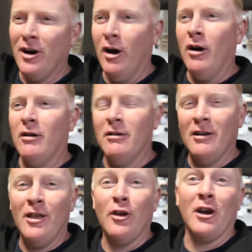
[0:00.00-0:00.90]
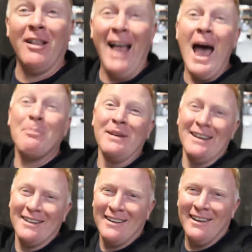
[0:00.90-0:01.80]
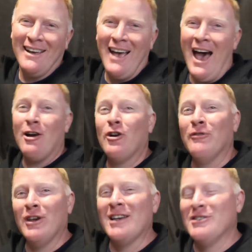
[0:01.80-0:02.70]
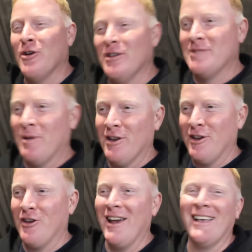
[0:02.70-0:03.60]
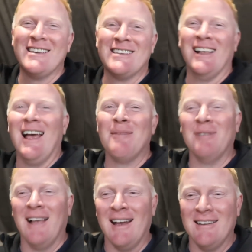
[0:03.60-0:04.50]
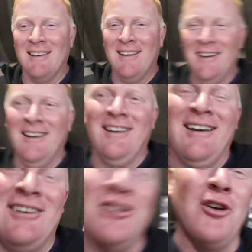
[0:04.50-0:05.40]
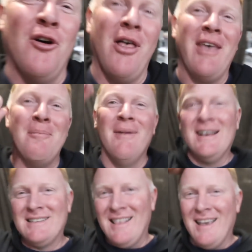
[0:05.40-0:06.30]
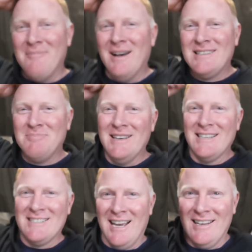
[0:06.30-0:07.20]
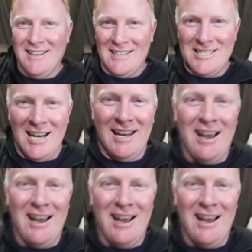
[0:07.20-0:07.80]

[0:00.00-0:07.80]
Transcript: Oh, they're clapping. I don't know if you guys know this, but Greg likes to clap a lot. So they must, they must be excited. Let's check it